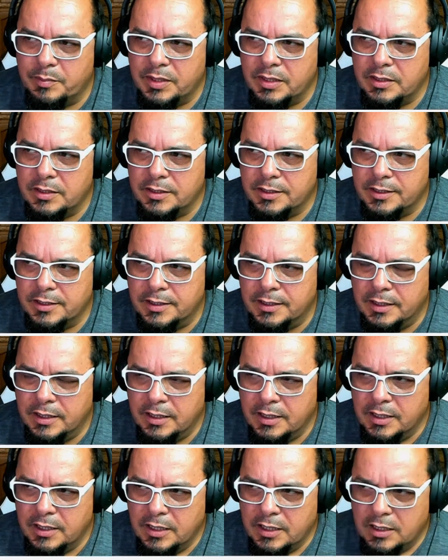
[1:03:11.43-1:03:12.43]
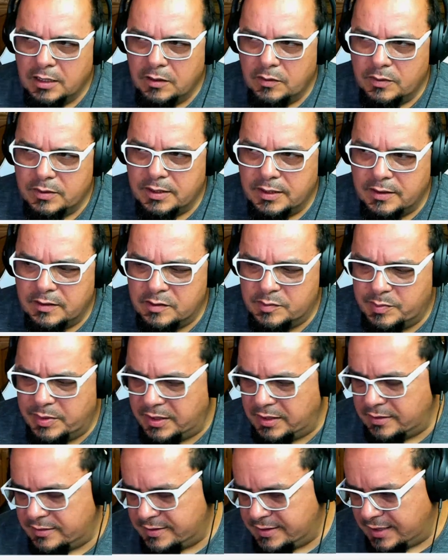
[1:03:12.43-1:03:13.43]
Peter. What the hell is
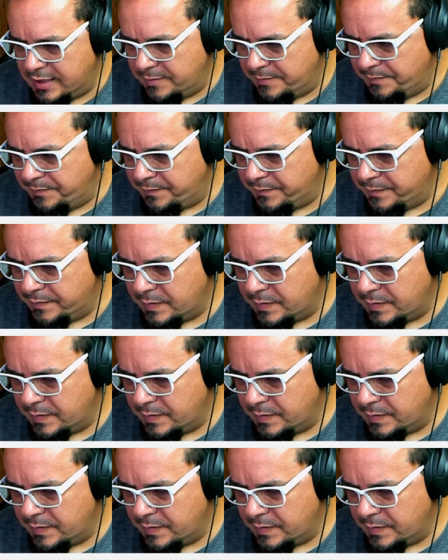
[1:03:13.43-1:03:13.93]
Peter's name?